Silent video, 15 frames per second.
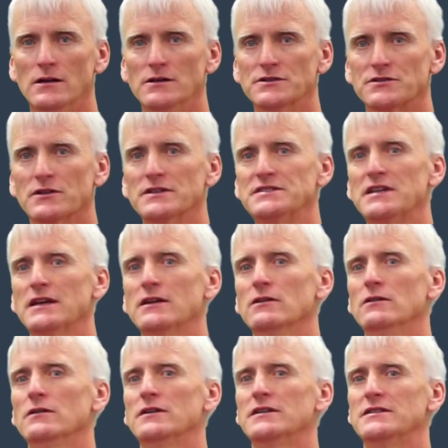So let's take a
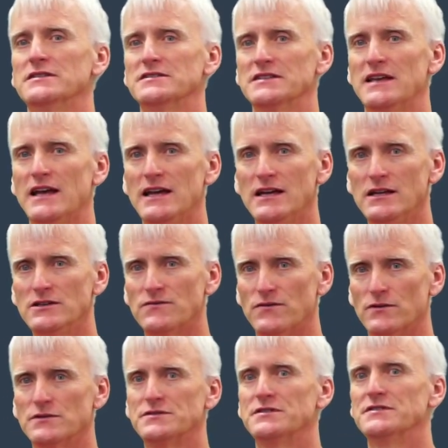look at this gauge
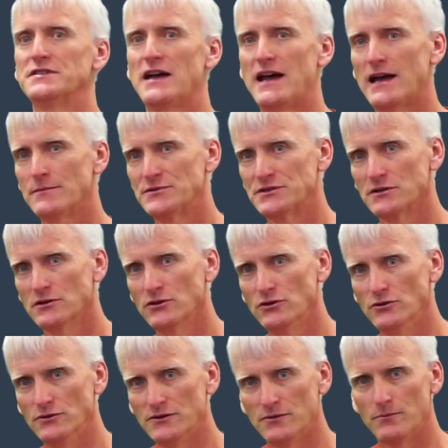versus
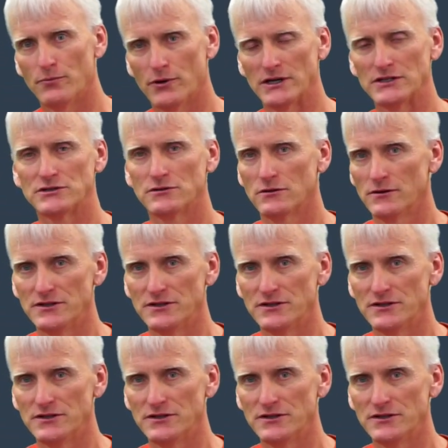absolute pressure,